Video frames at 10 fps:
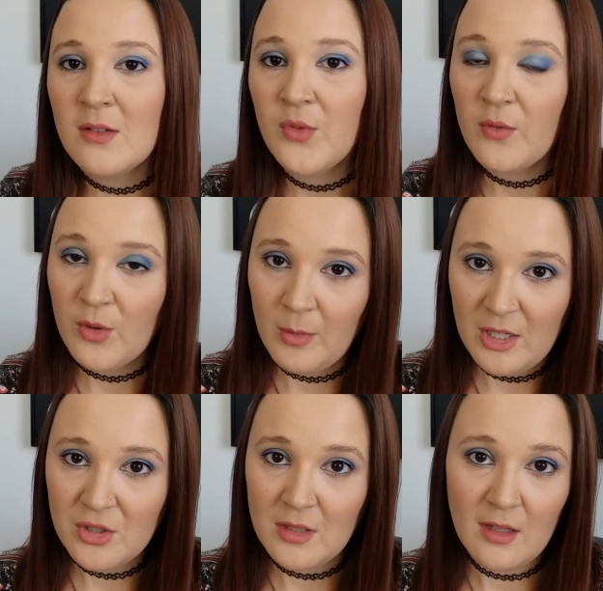of
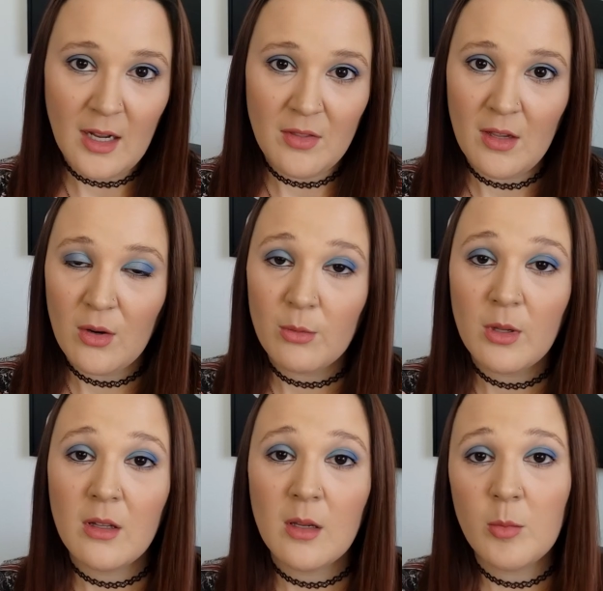information that I think are
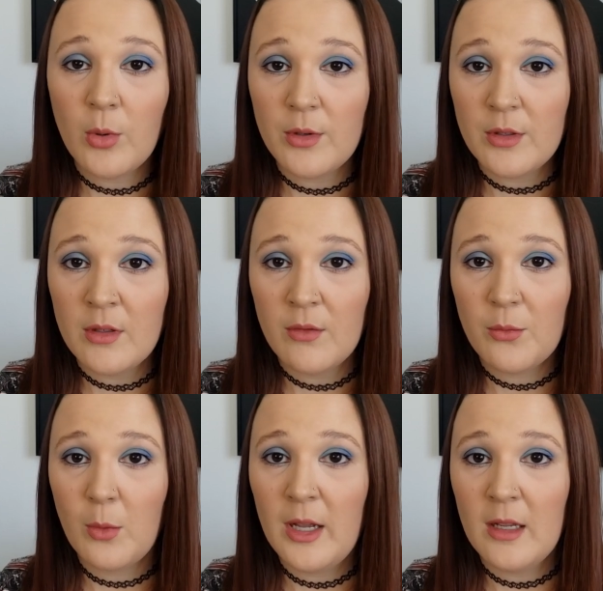really important
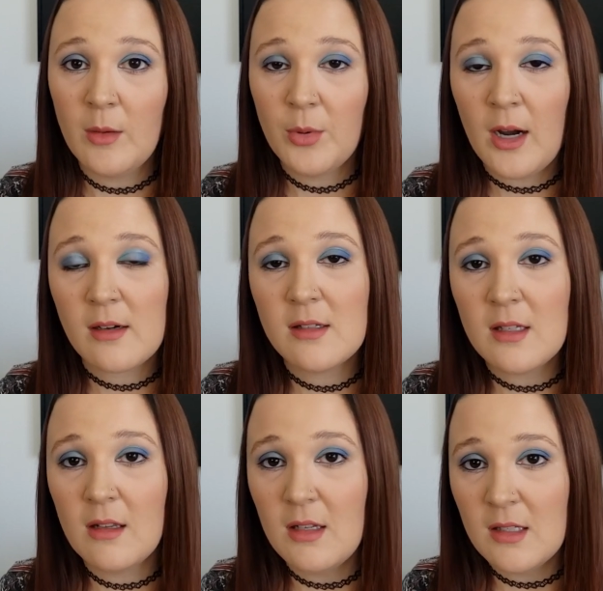when
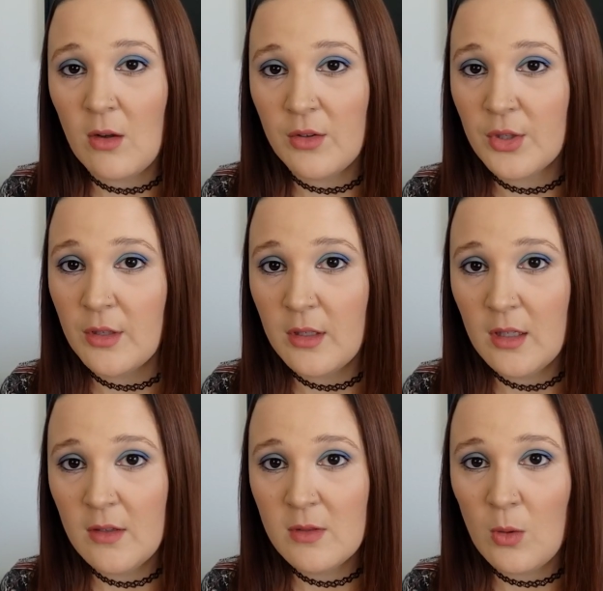practicing these
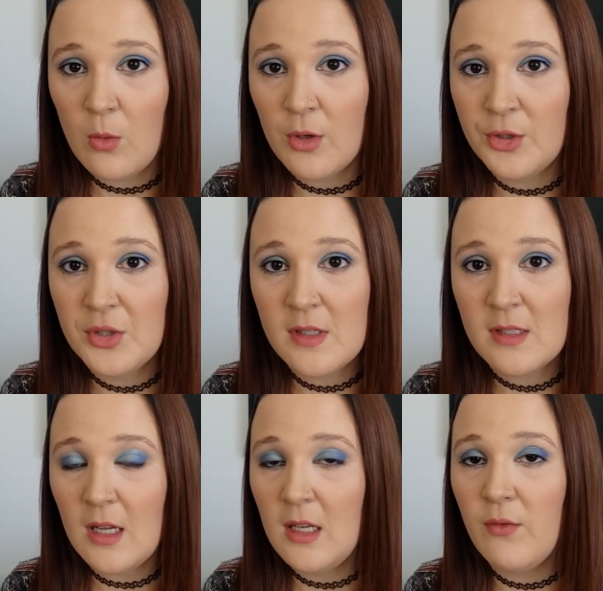alternatives or
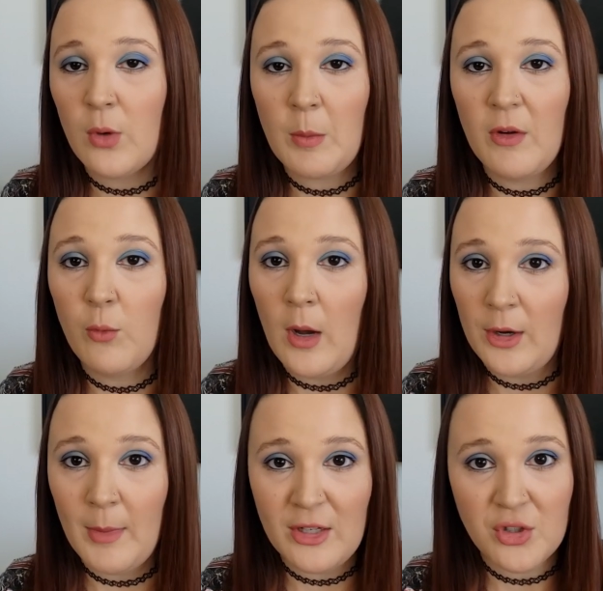just any form of water
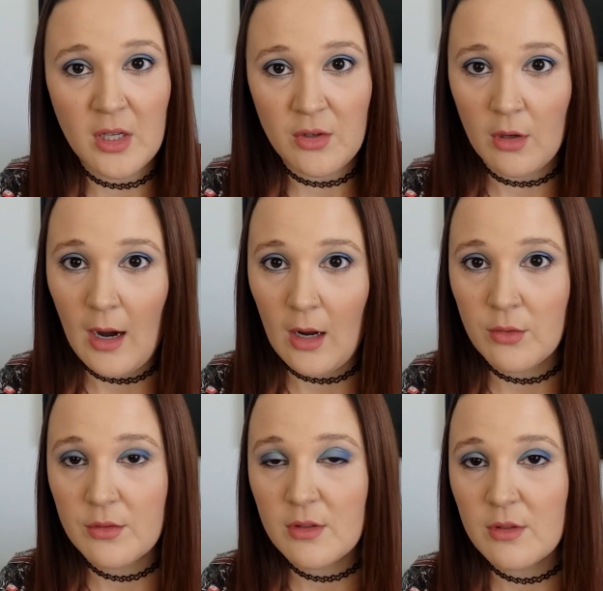magic in your
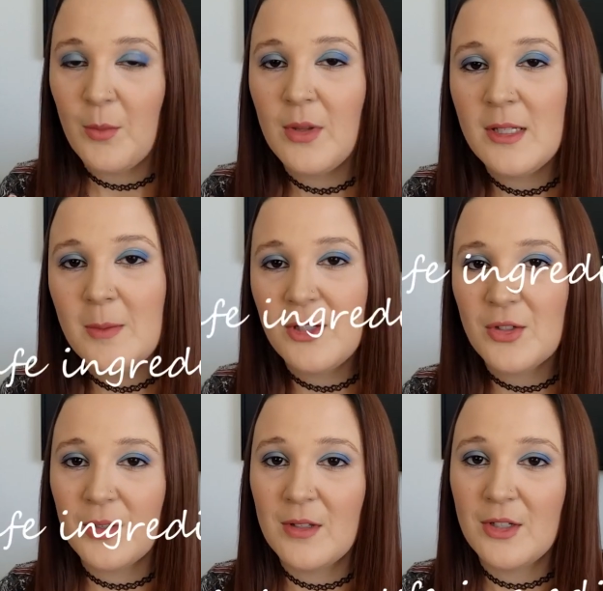house. Please be
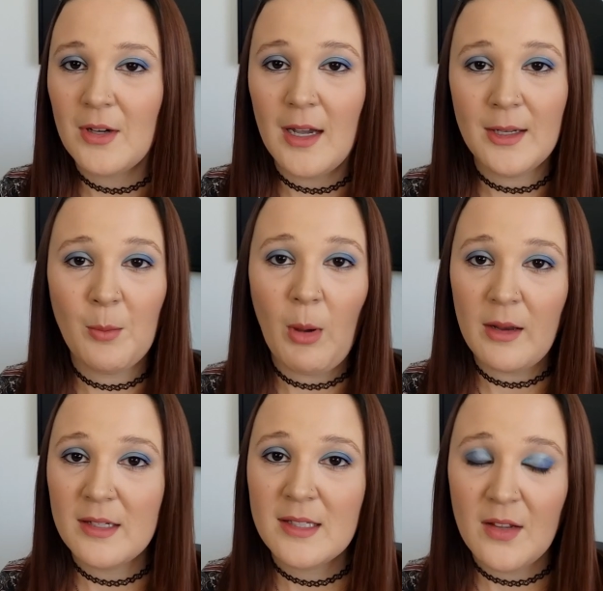sure that you're adding
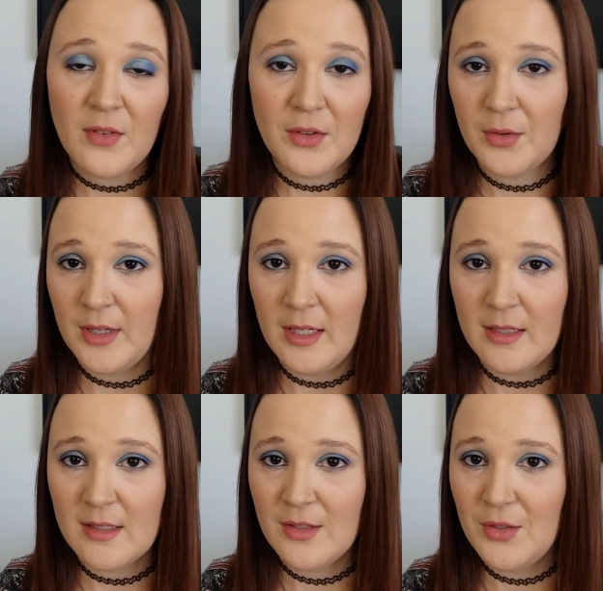body safe
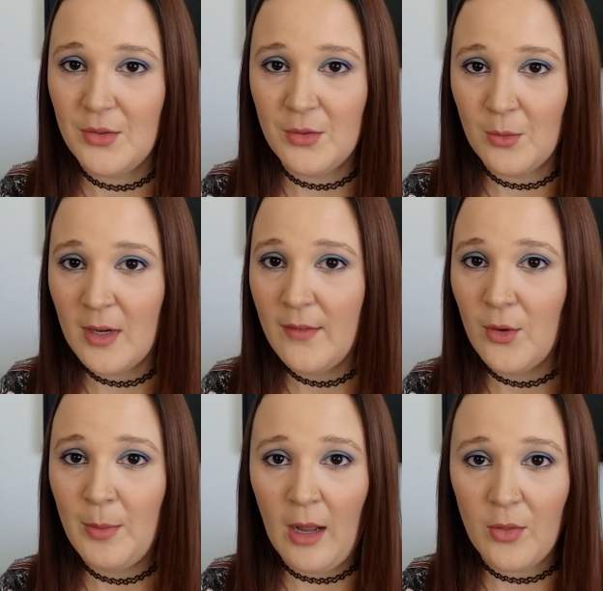ingredients to whatever
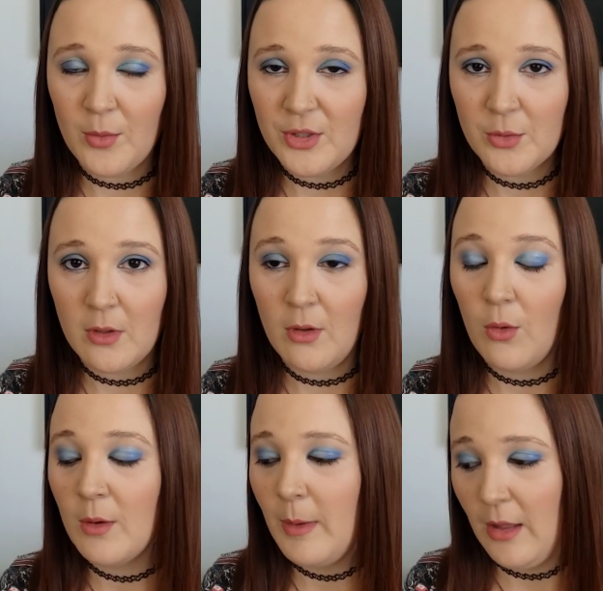bath ritual
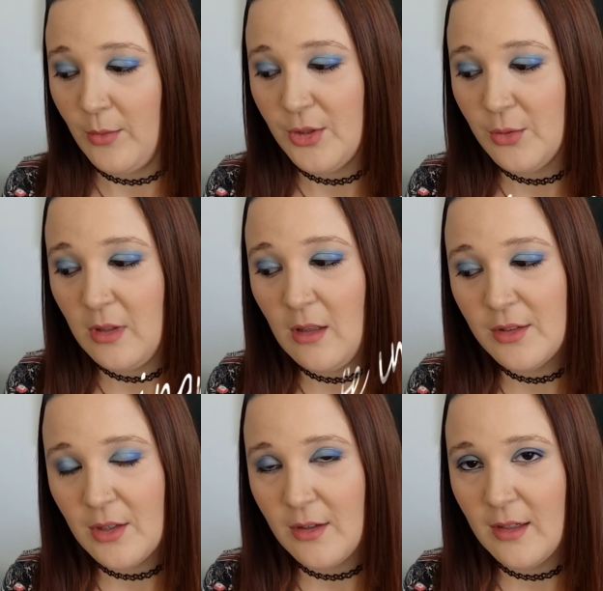or bath ritual
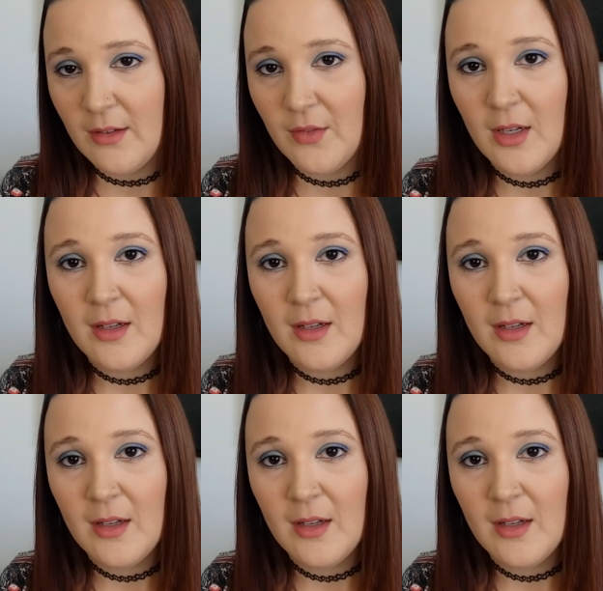alternative